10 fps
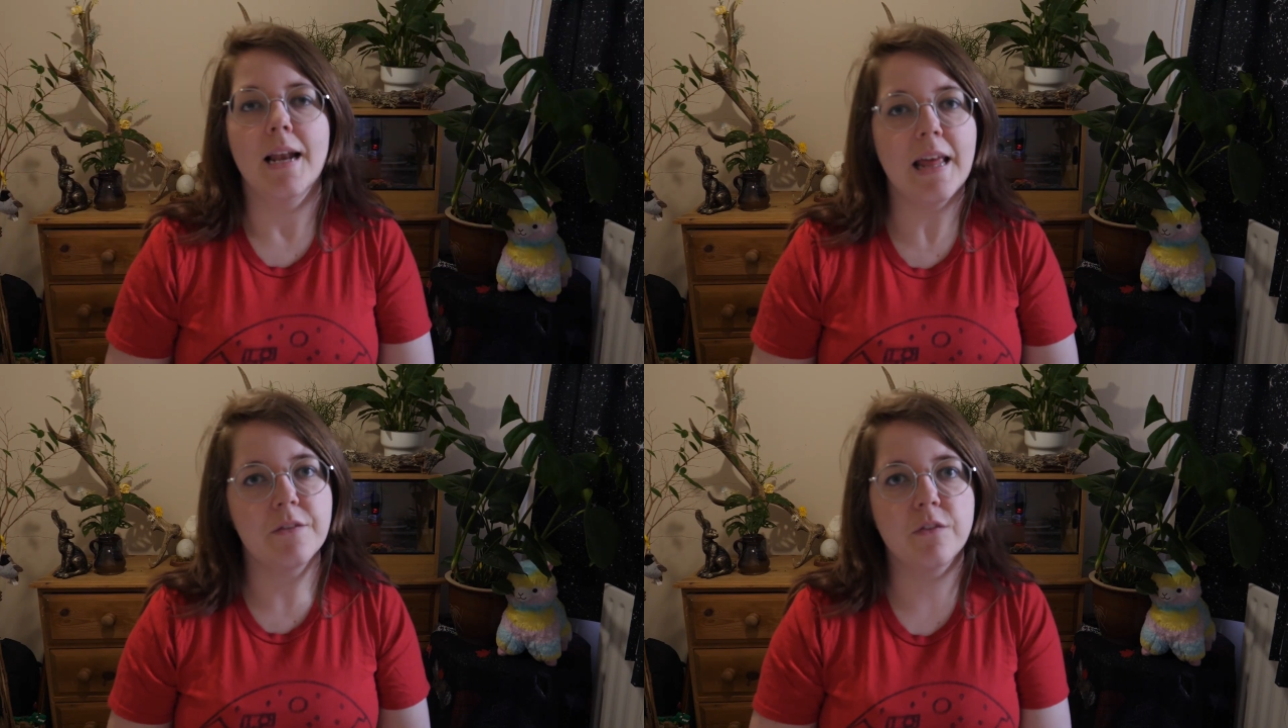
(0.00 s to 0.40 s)

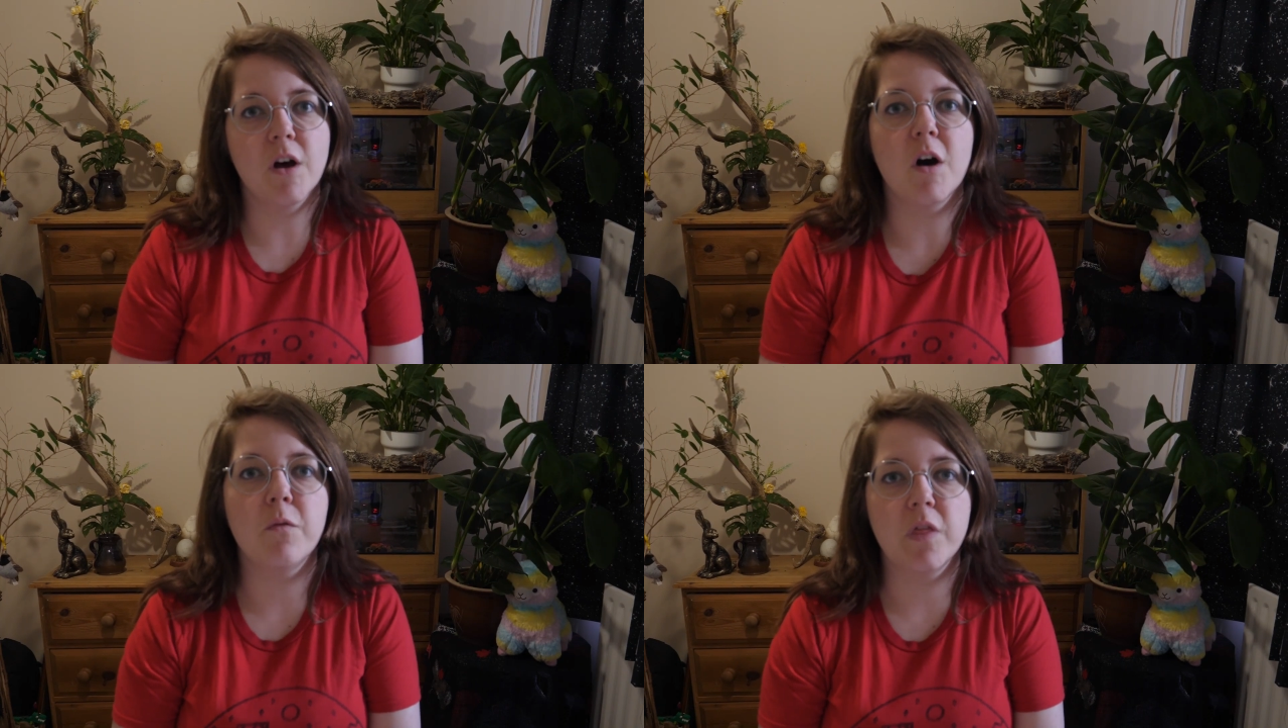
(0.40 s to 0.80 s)
Let's
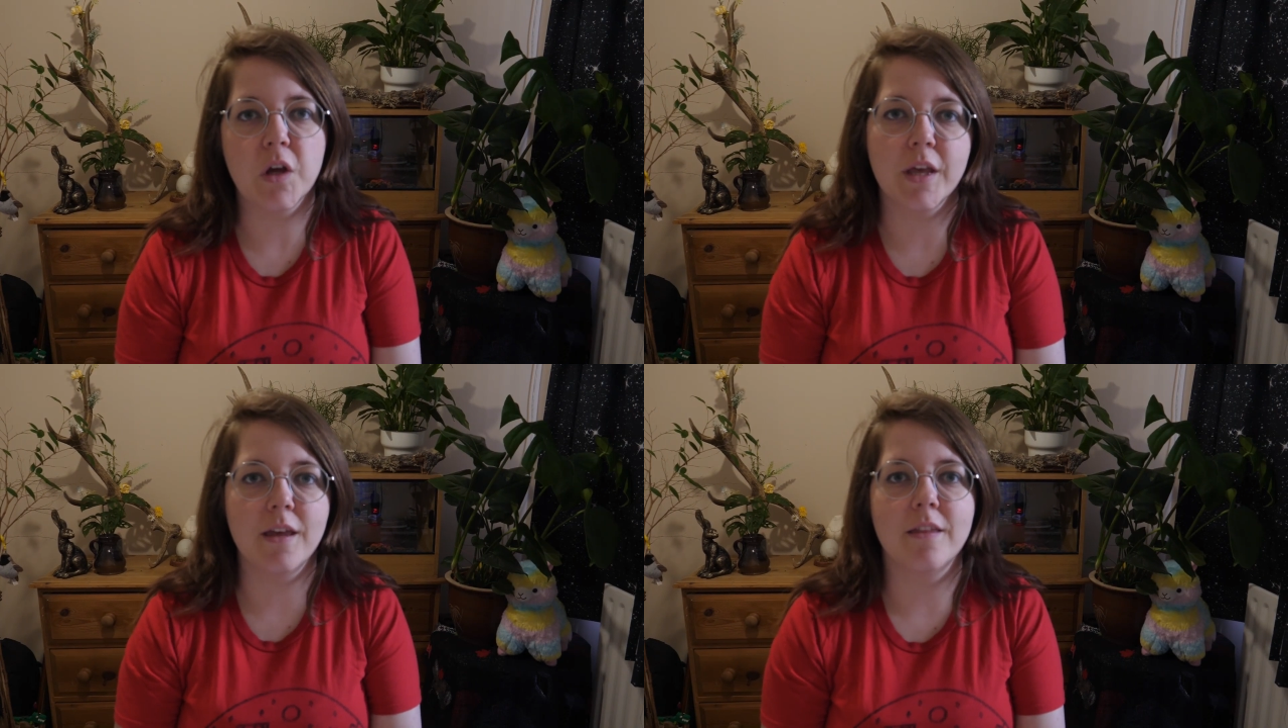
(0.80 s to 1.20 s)
start off with
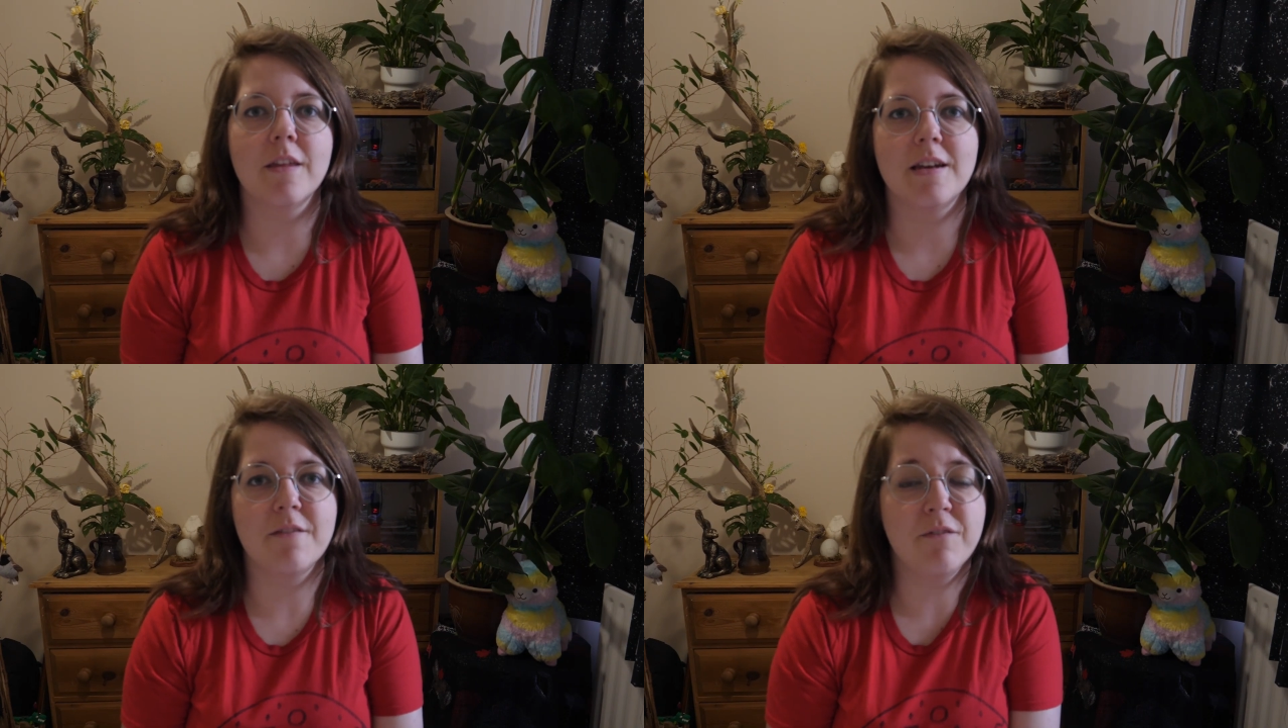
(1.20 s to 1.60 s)
looking at
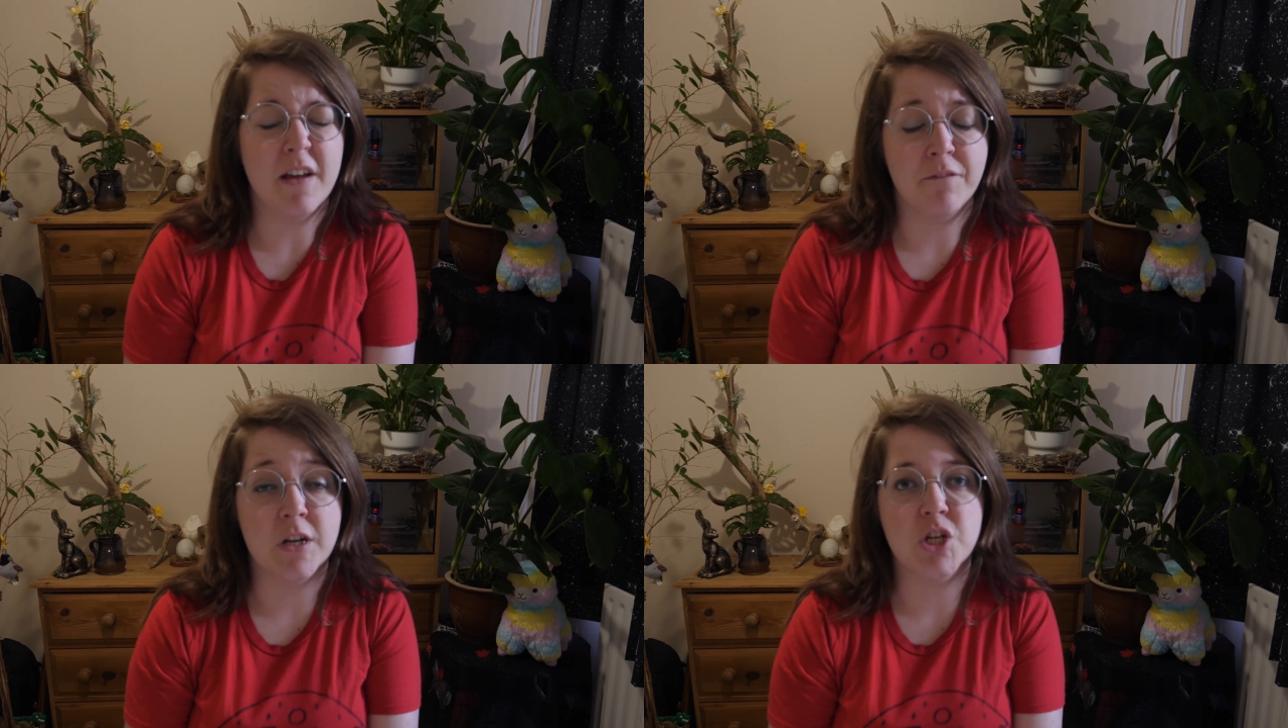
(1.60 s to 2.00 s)
the
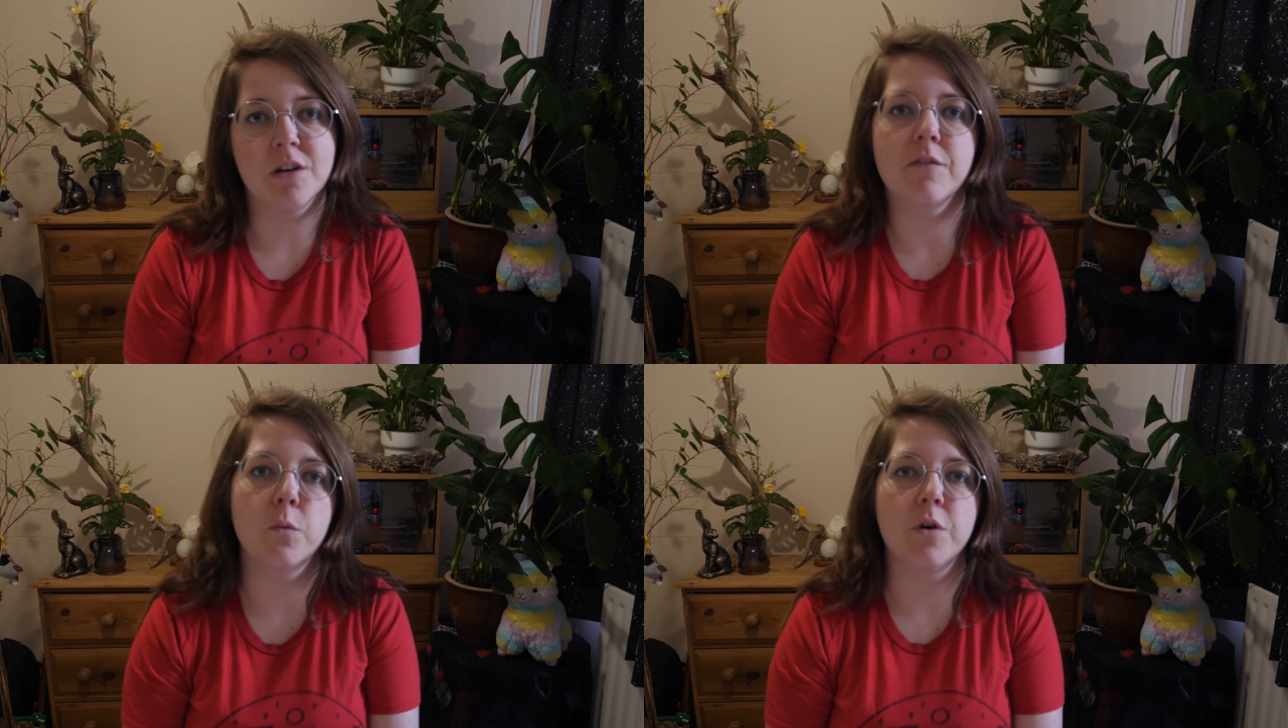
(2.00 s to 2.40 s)
definition
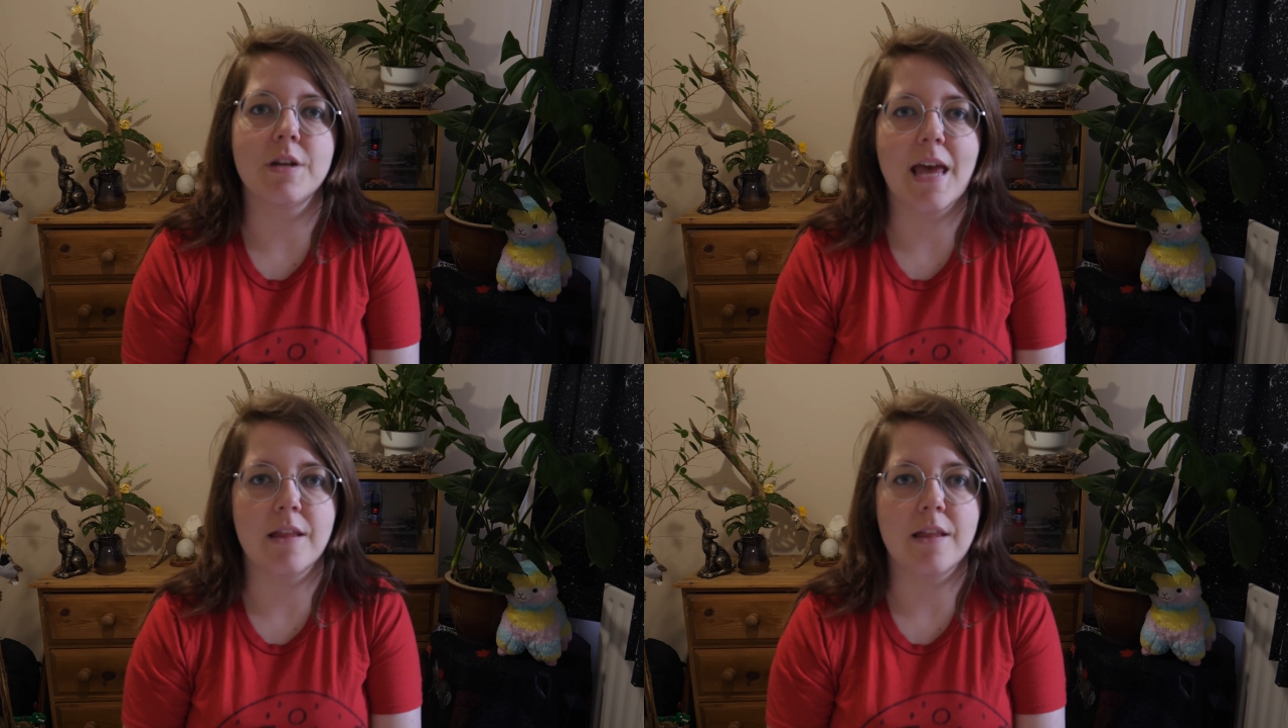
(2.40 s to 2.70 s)
of the word